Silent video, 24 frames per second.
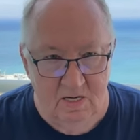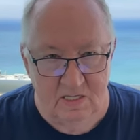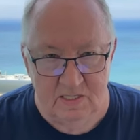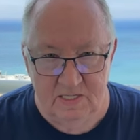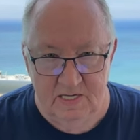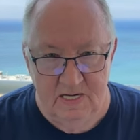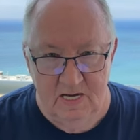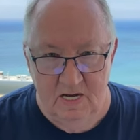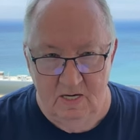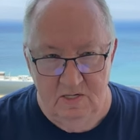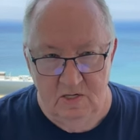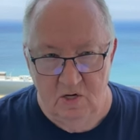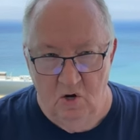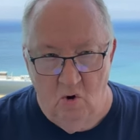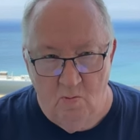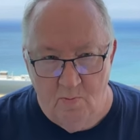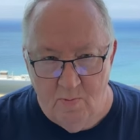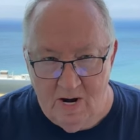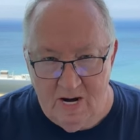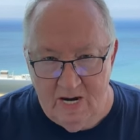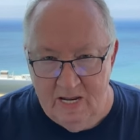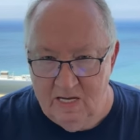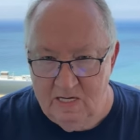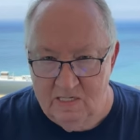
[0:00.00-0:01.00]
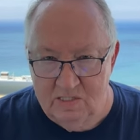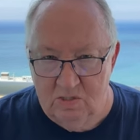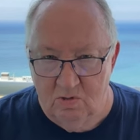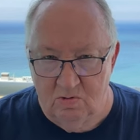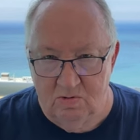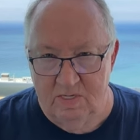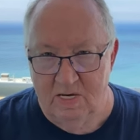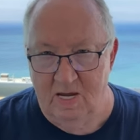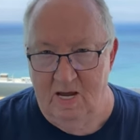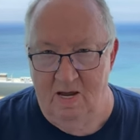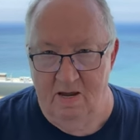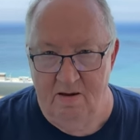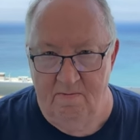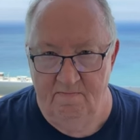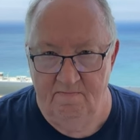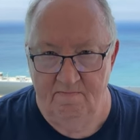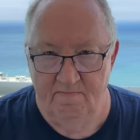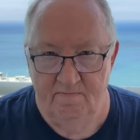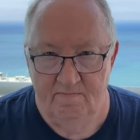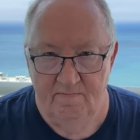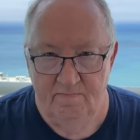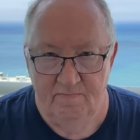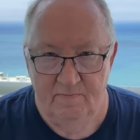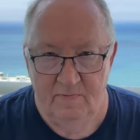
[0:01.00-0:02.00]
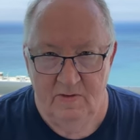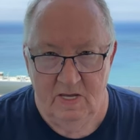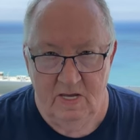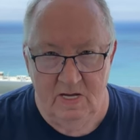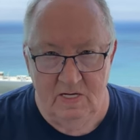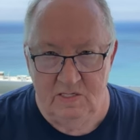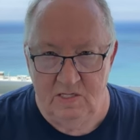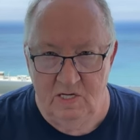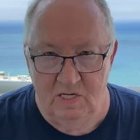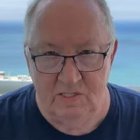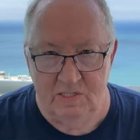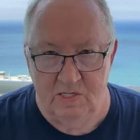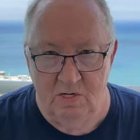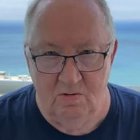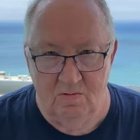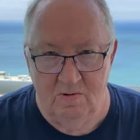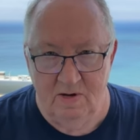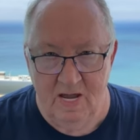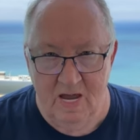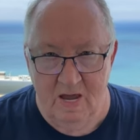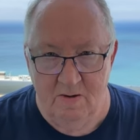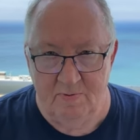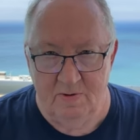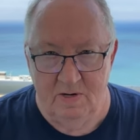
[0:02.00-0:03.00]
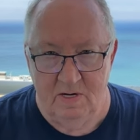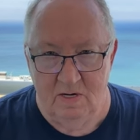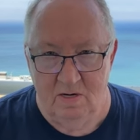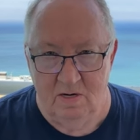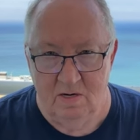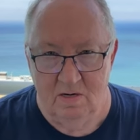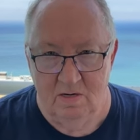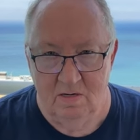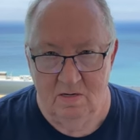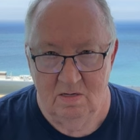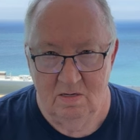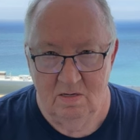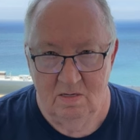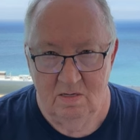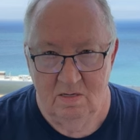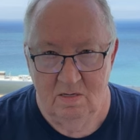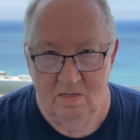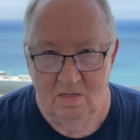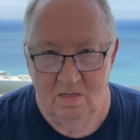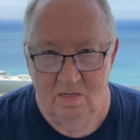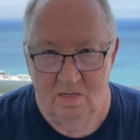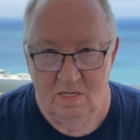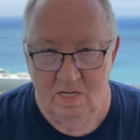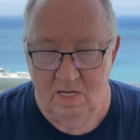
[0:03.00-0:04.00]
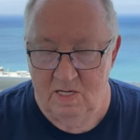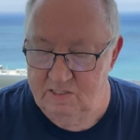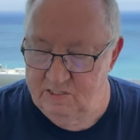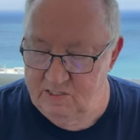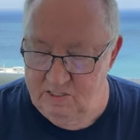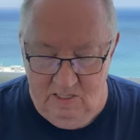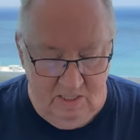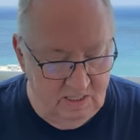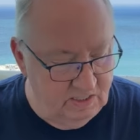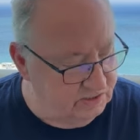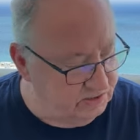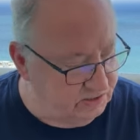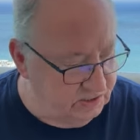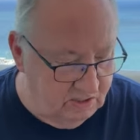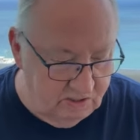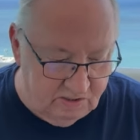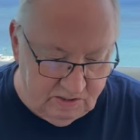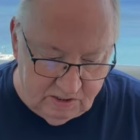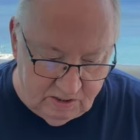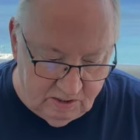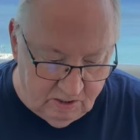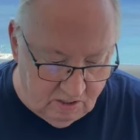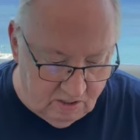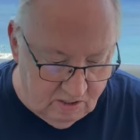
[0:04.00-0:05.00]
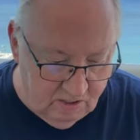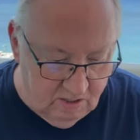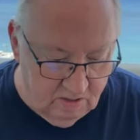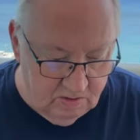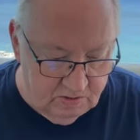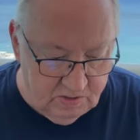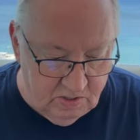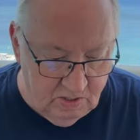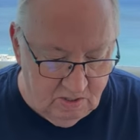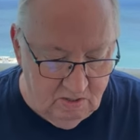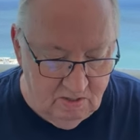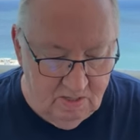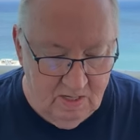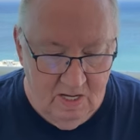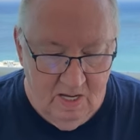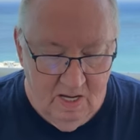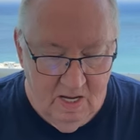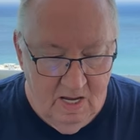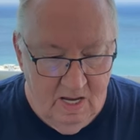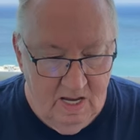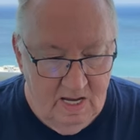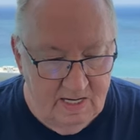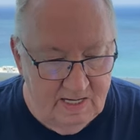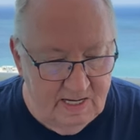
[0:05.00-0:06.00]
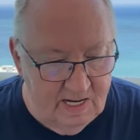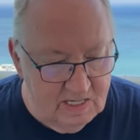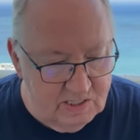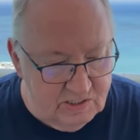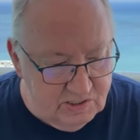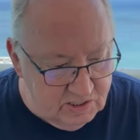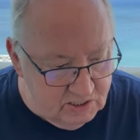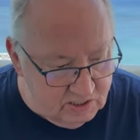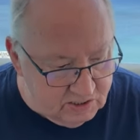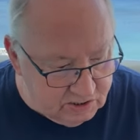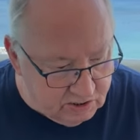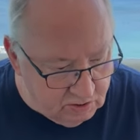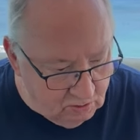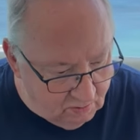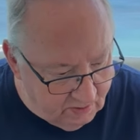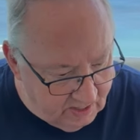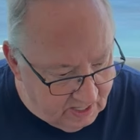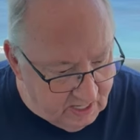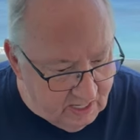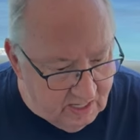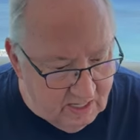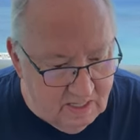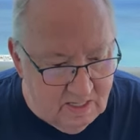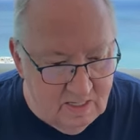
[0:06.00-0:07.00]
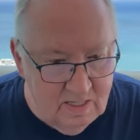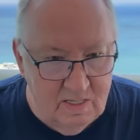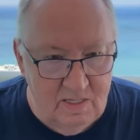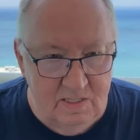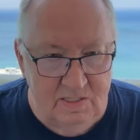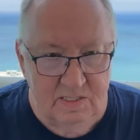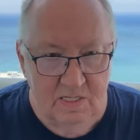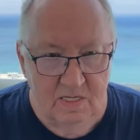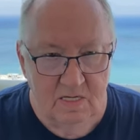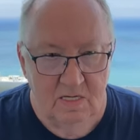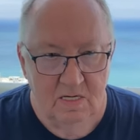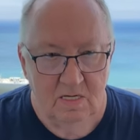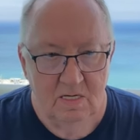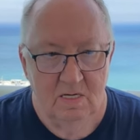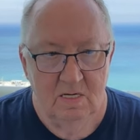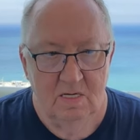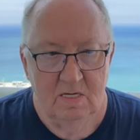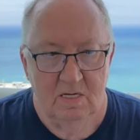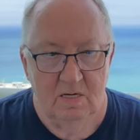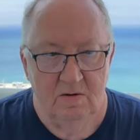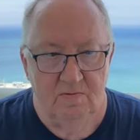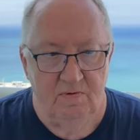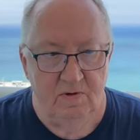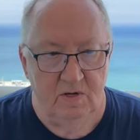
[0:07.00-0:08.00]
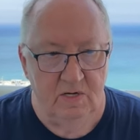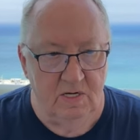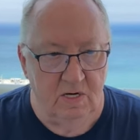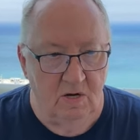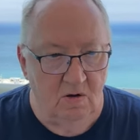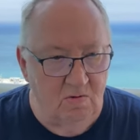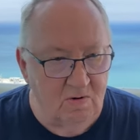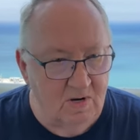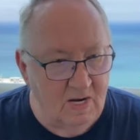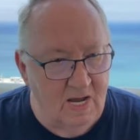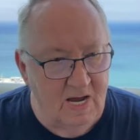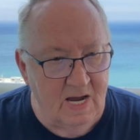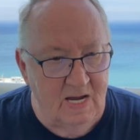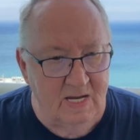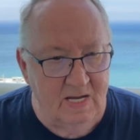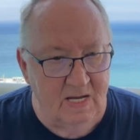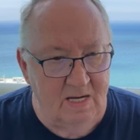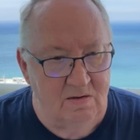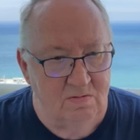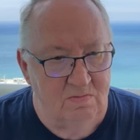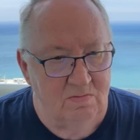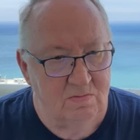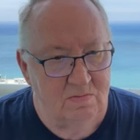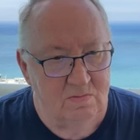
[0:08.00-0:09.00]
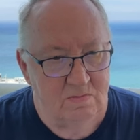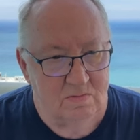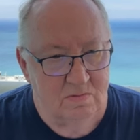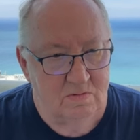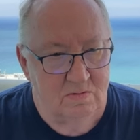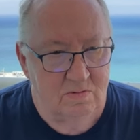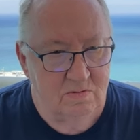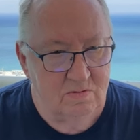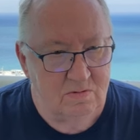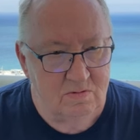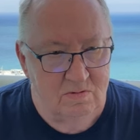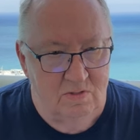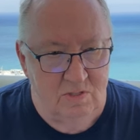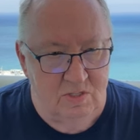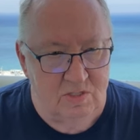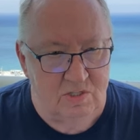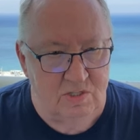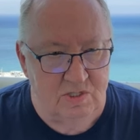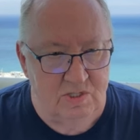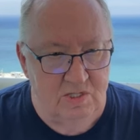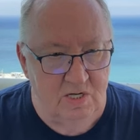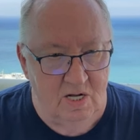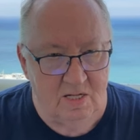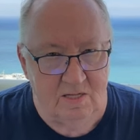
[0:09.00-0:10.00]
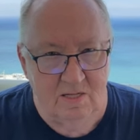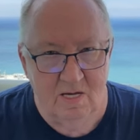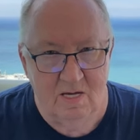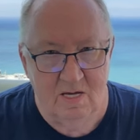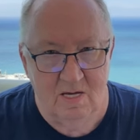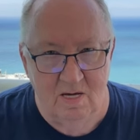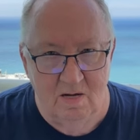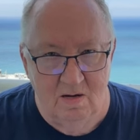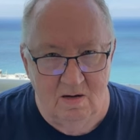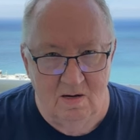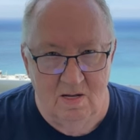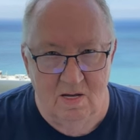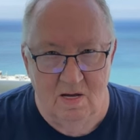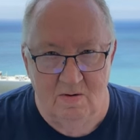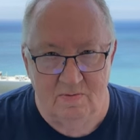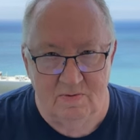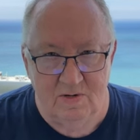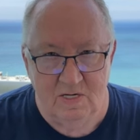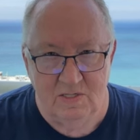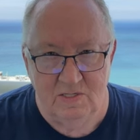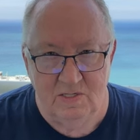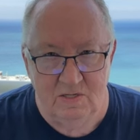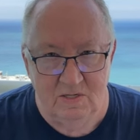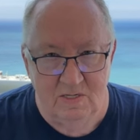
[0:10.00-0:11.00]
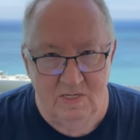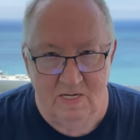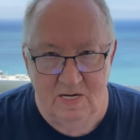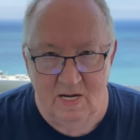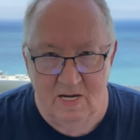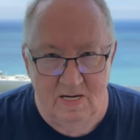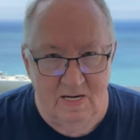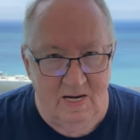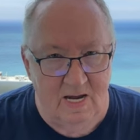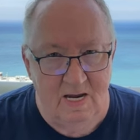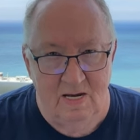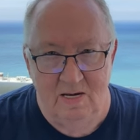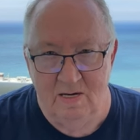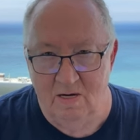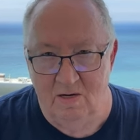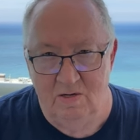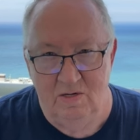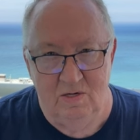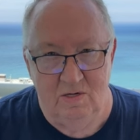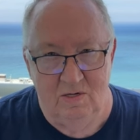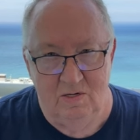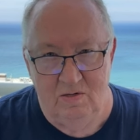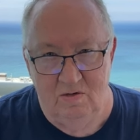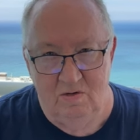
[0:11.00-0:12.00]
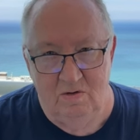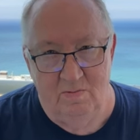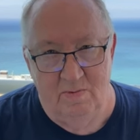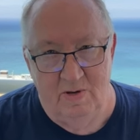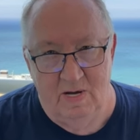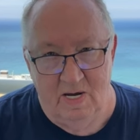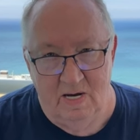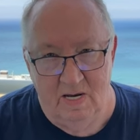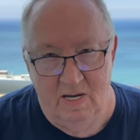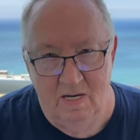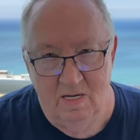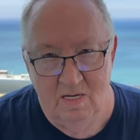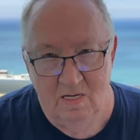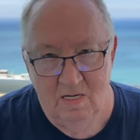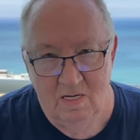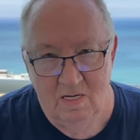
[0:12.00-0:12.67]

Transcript: is no, nobody is on time. It just don't happen here. It's, it's just the culture, and that's just the way it is. If you don't like it, just shut the hell up, because you can't, ain't nothing you can do about it.